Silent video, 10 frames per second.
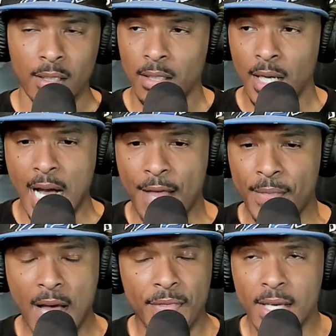
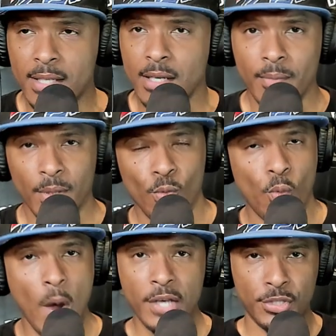I think it's going to be
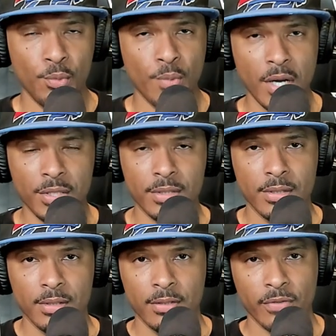way too much
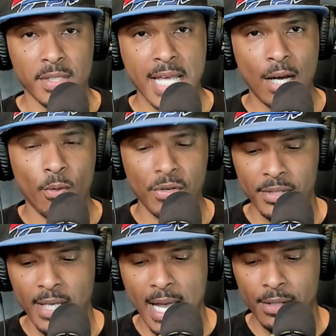for Zach Wilson
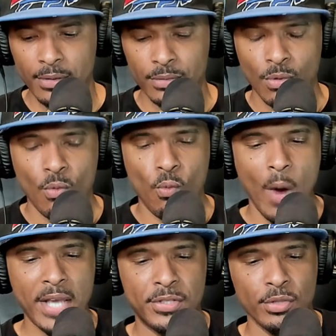to handle.
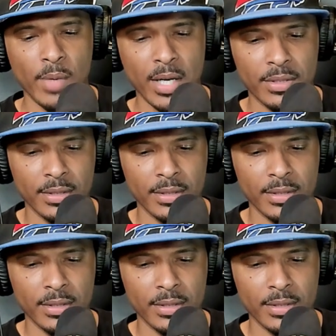Way too much.